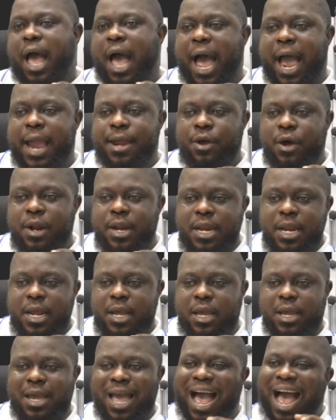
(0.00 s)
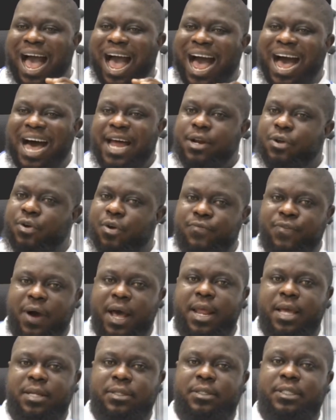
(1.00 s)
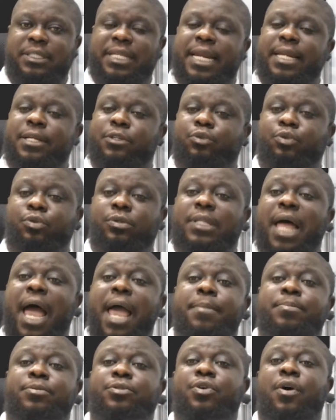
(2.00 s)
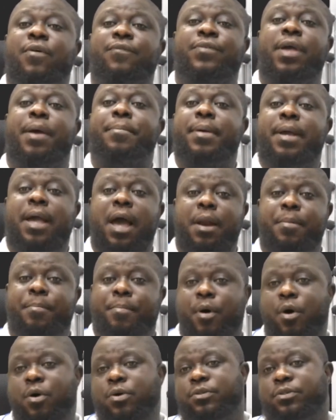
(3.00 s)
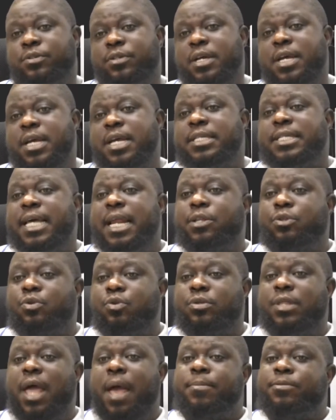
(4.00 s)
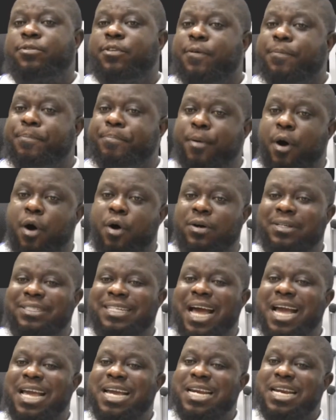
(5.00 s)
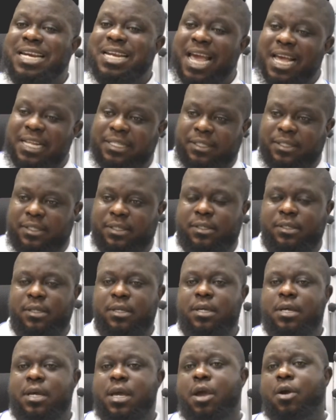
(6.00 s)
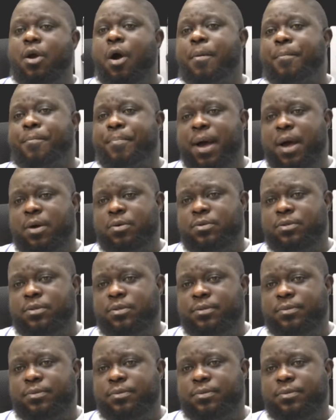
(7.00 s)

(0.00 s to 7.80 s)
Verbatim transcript: Ionic and covalent. These are the two types of chemical bond. These are the two types of bond that create a compound.